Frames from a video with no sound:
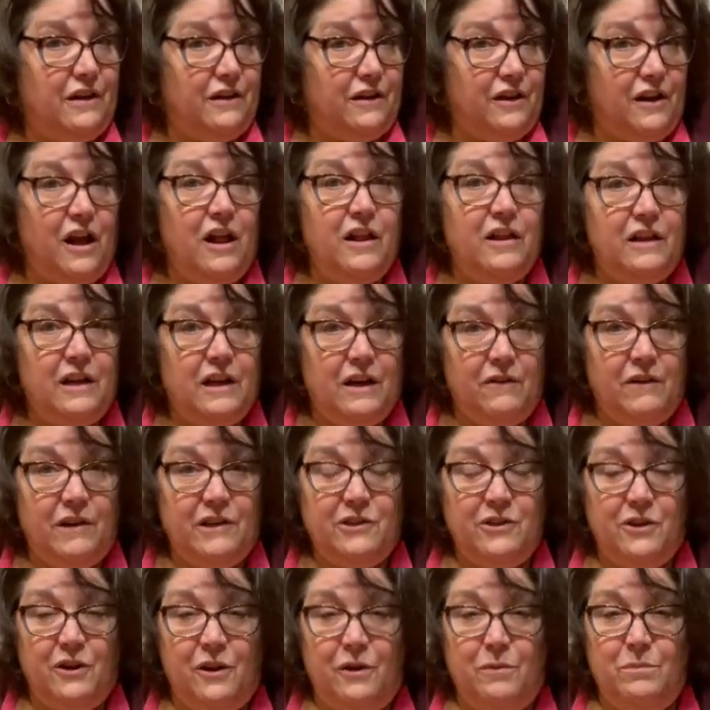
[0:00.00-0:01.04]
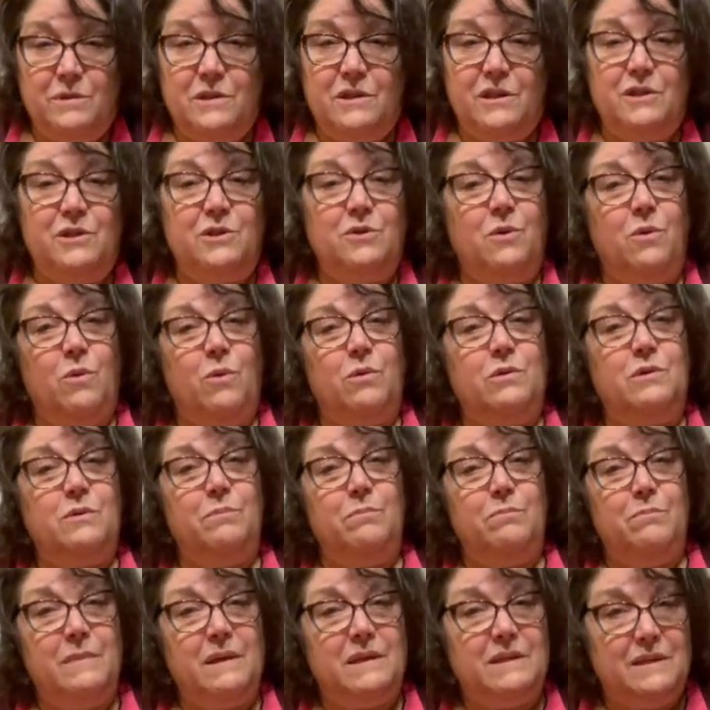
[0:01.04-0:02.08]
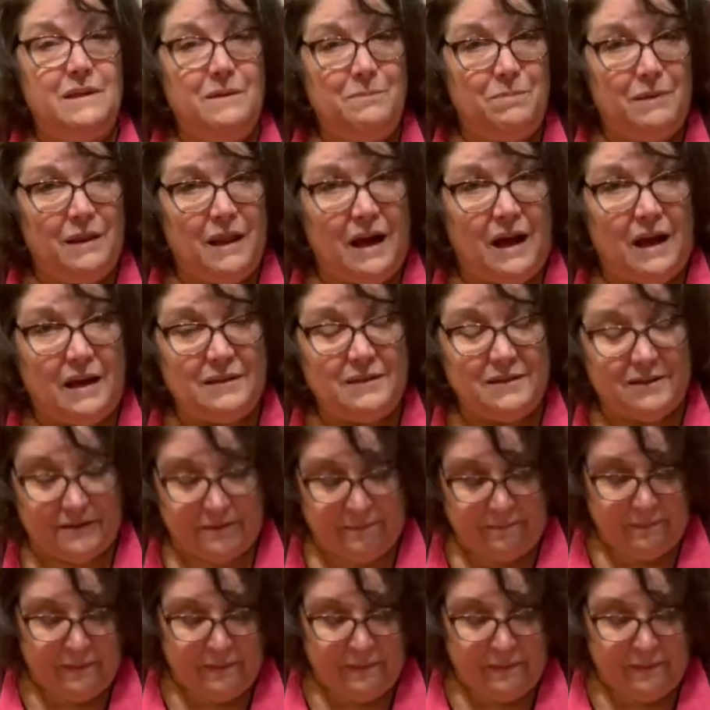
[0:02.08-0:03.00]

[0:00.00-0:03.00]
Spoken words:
culinary terms is called mise en place.